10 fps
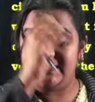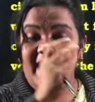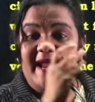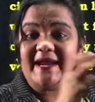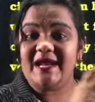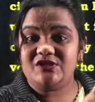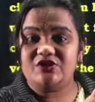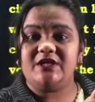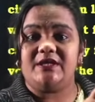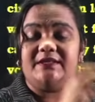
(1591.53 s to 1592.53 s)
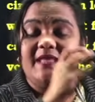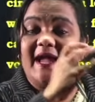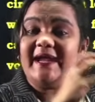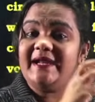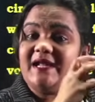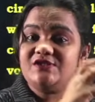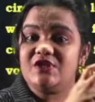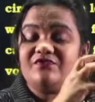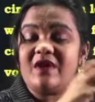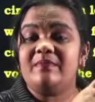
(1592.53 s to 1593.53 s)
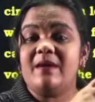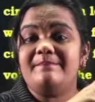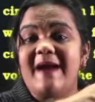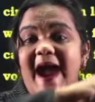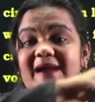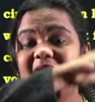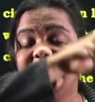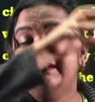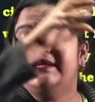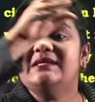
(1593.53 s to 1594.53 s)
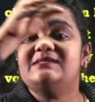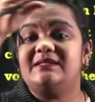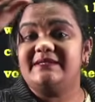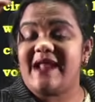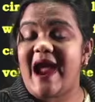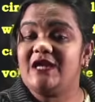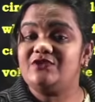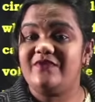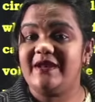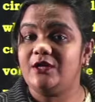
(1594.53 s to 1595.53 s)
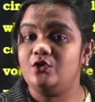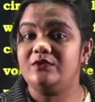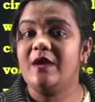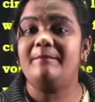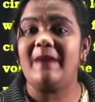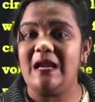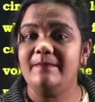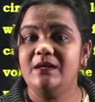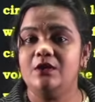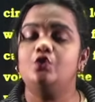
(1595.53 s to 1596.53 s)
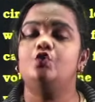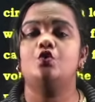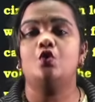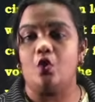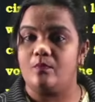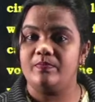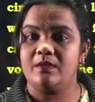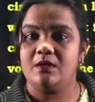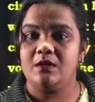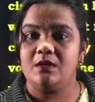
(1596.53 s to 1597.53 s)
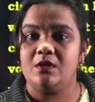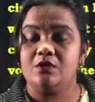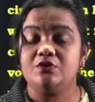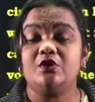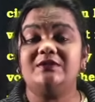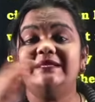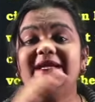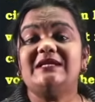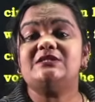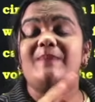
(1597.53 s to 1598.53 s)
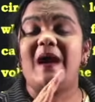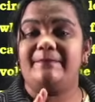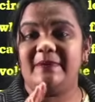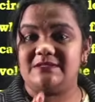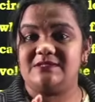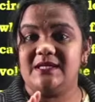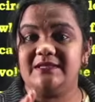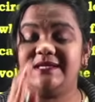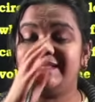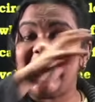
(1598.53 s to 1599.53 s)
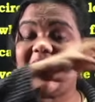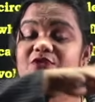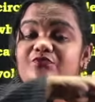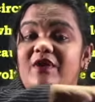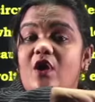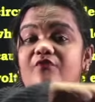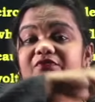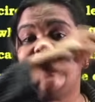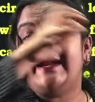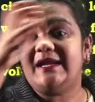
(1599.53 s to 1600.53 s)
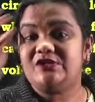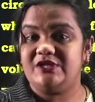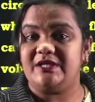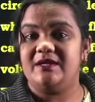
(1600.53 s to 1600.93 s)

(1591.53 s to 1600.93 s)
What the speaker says: energy from the battery is transferring to the bulb to glow. So this purpose, the transfer of energy,